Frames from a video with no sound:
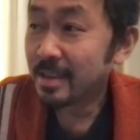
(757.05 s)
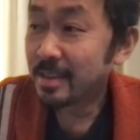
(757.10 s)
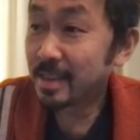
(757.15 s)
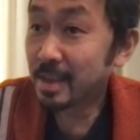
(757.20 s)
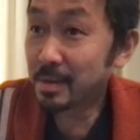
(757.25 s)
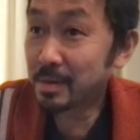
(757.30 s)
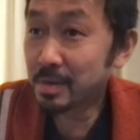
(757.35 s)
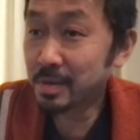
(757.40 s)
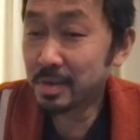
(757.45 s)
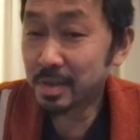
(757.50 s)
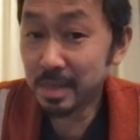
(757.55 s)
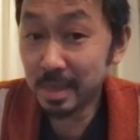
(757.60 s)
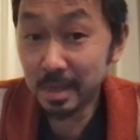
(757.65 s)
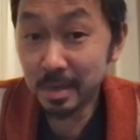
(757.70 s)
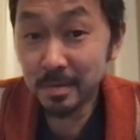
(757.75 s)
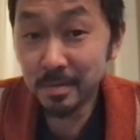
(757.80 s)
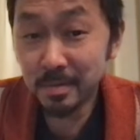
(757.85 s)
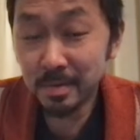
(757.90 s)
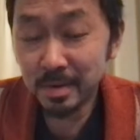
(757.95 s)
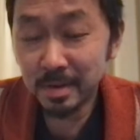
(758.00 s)
That was her
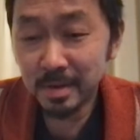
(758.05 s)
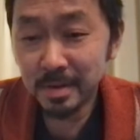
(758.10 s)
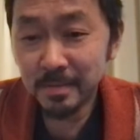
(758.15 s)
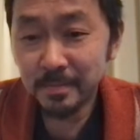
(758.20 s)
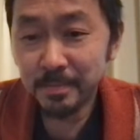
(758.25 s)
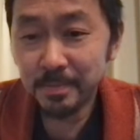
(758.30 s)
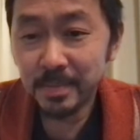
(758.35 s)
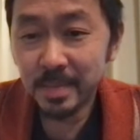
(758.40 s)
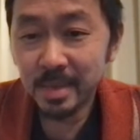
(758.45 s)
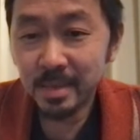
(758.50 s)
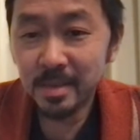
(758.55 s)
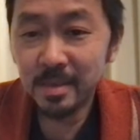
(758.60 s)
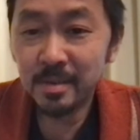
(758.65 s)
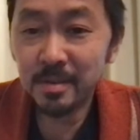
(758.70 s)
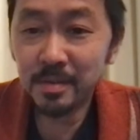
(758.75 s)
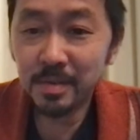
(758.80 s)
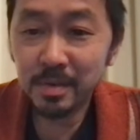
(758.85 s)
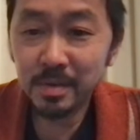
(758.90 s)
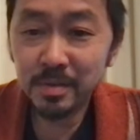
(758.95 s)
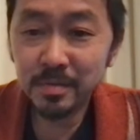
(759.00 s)
second word, and then
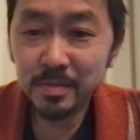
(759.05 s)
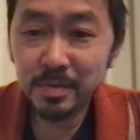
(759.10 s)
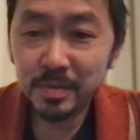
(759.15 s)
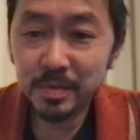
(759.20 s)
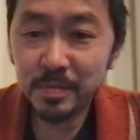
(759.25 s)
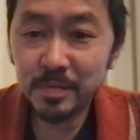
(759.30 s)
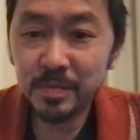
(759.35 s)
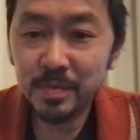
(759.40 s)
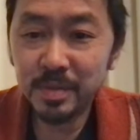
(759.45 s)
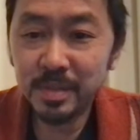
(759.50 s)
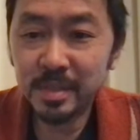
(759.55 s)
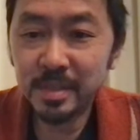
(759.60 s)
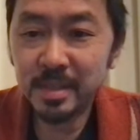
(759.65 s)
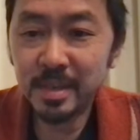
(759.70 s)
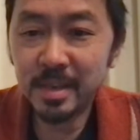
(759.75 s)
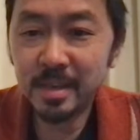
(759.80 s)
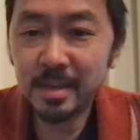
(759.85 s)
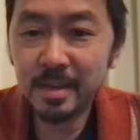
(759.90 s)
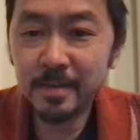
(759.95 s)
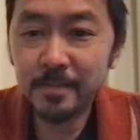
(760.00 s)
her third word was
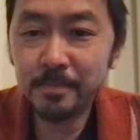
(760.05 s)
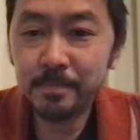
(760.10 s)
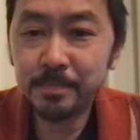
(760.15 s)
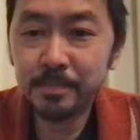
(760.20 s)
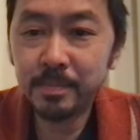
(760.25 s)
"dada."